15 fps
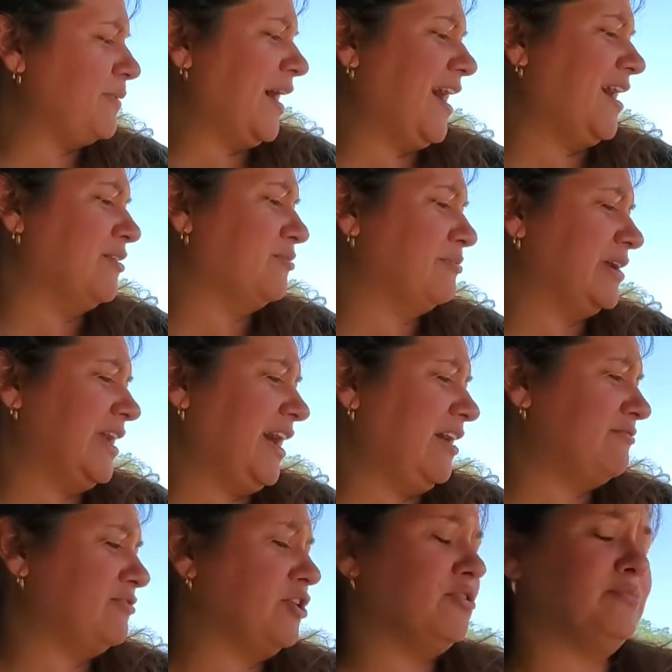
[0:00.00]
bad we
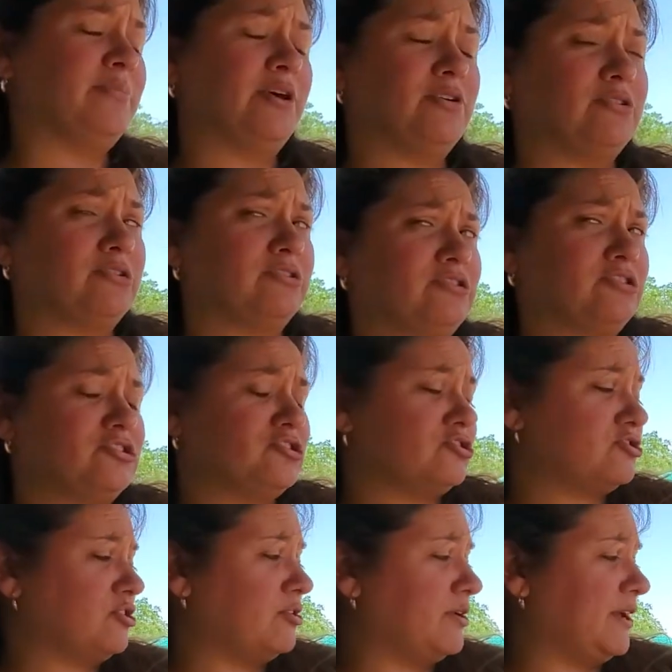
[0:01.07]
have no milk to
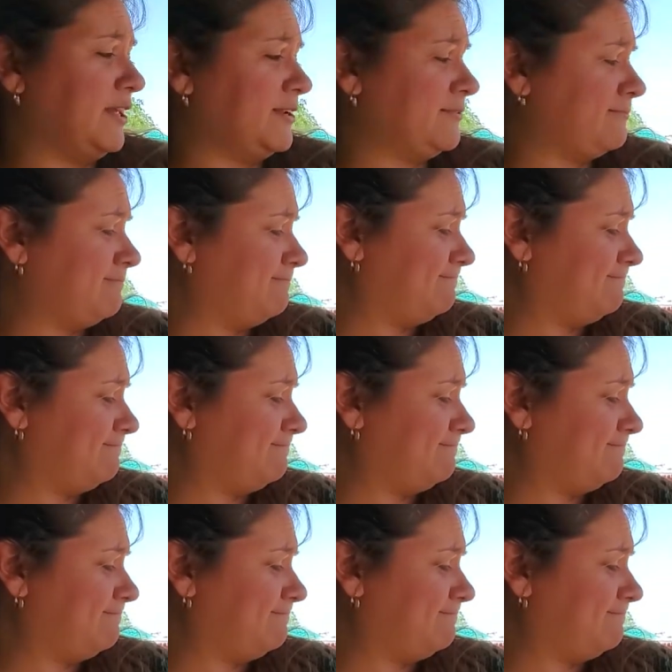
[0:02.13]
stir in."